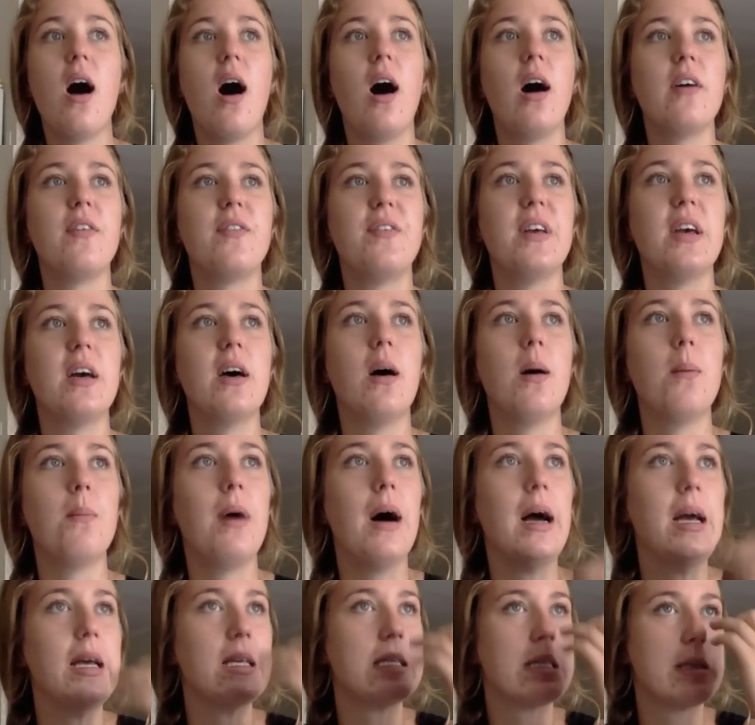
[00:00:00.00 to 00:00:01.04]
I feel
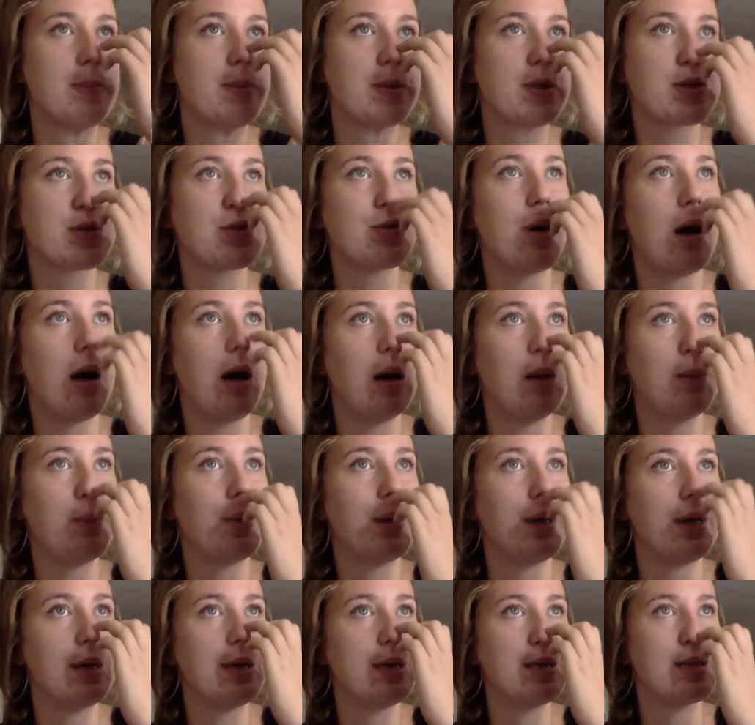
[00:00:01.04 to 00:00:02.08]
my
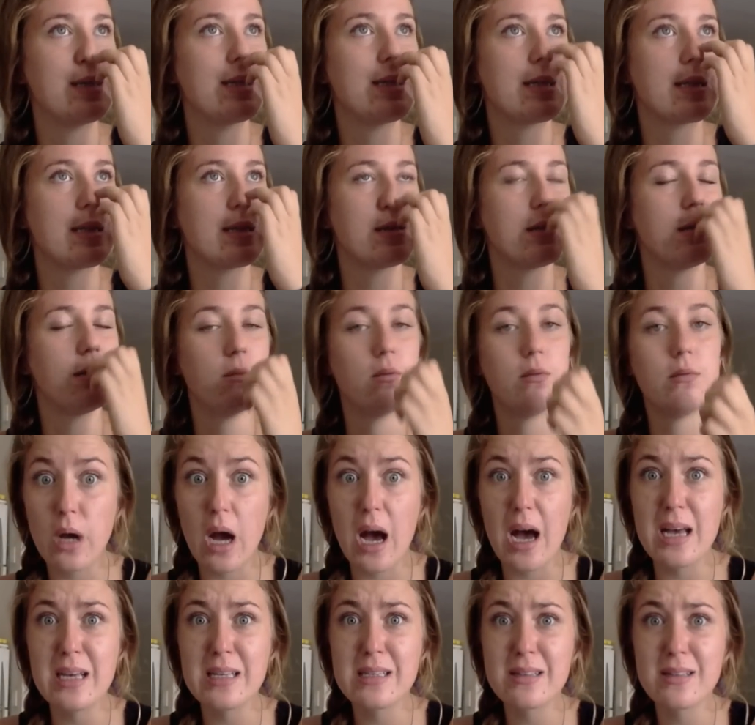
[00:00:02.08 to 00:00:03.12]
subscribers,
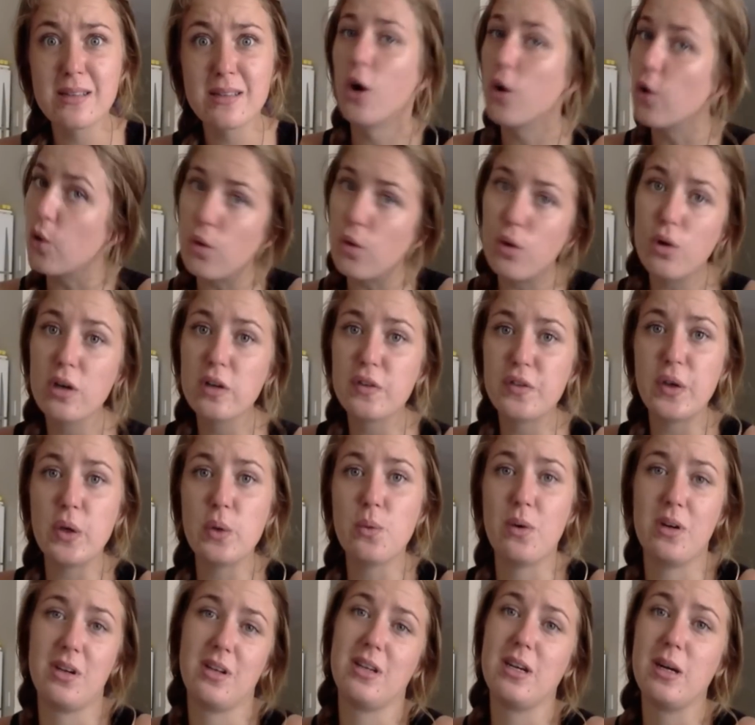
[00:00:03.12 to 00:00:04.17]
guys, not all of you
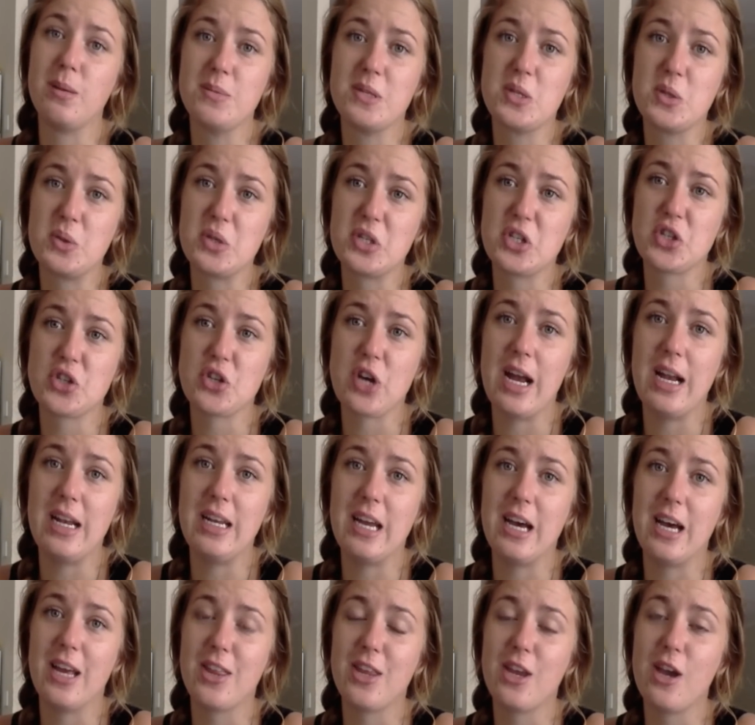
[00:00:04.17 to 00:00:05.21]
wanna come to
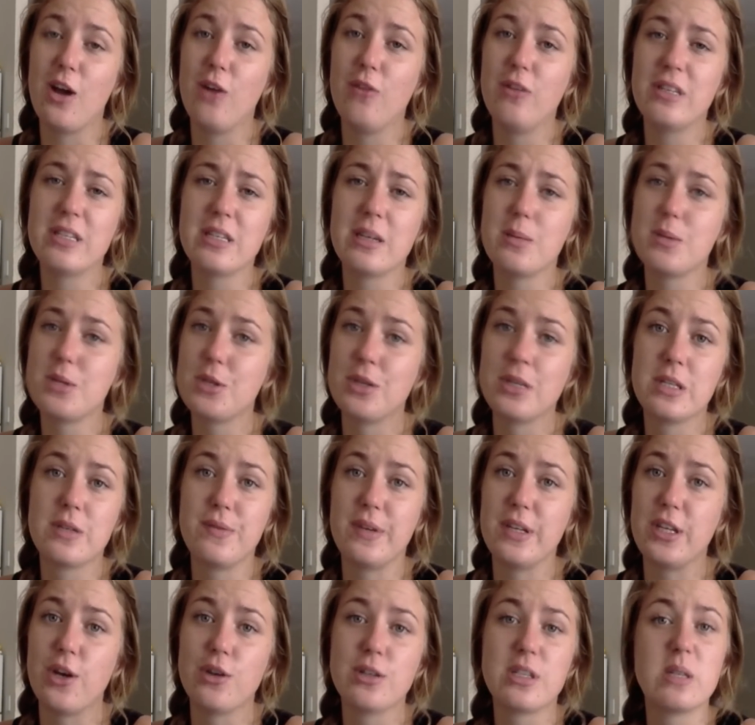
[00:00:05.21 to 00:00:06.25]
Australia. The only reason I'm doing this
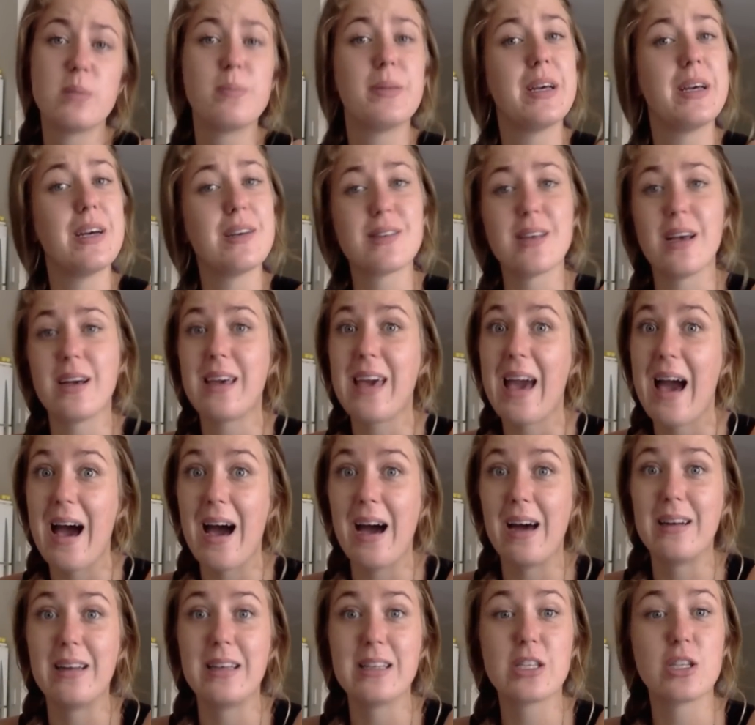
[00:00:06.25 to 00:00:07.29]
video is because I
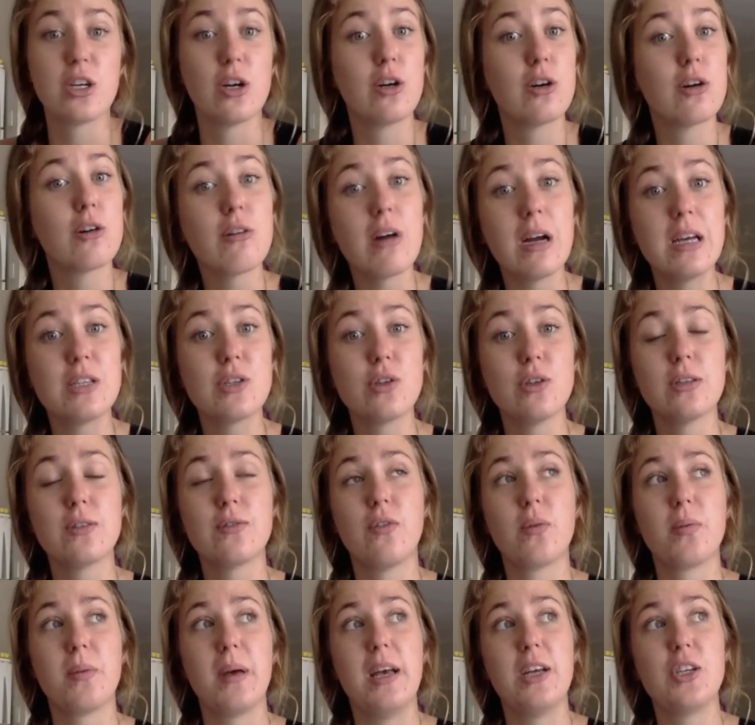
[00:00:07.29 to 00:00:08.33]
can. It's a great source
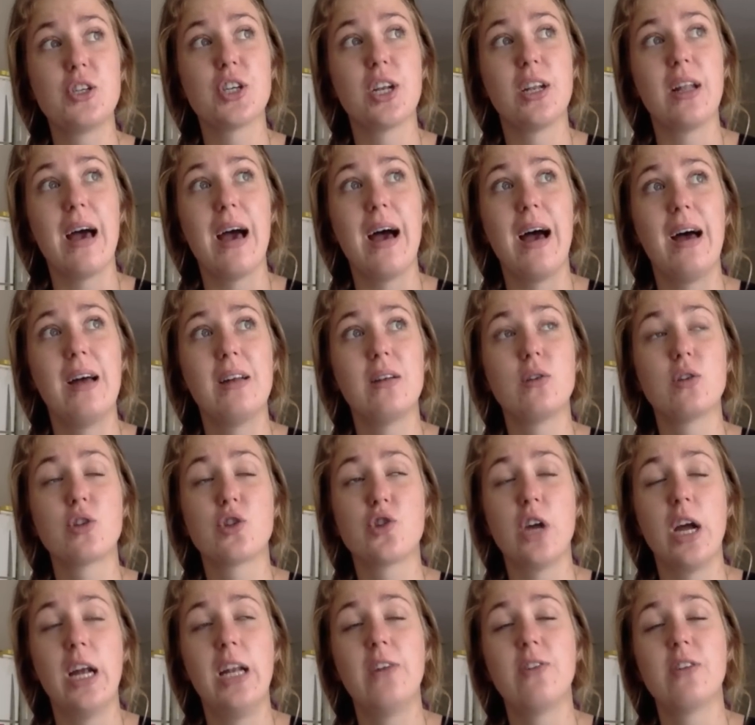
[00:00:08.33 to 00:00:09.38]
of information and
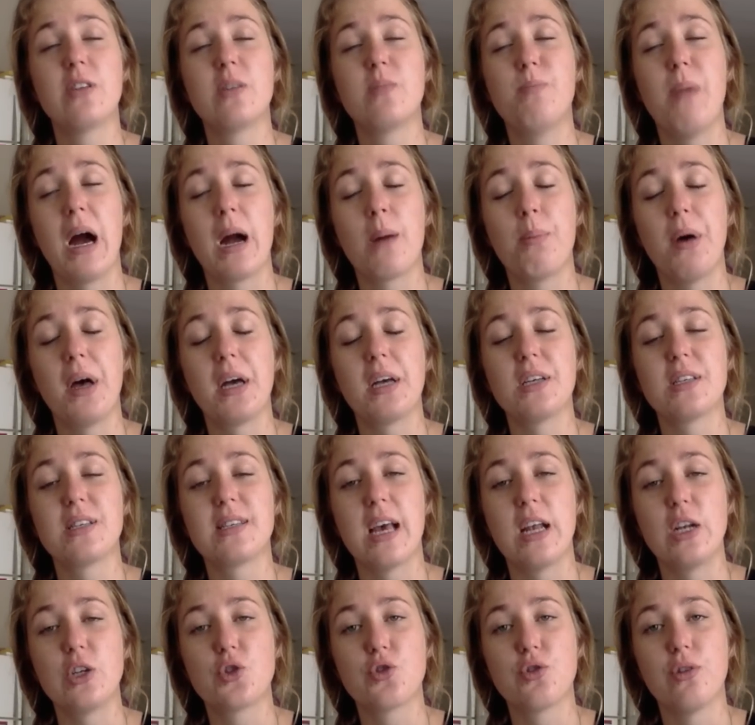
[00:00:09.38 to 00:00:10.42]
Australia is backpacker
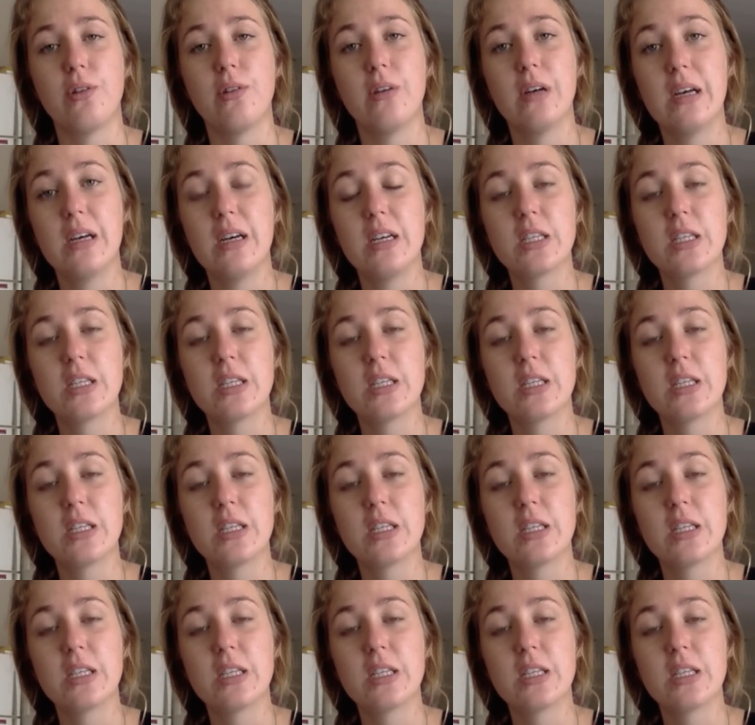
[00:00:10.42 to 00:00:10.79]
central.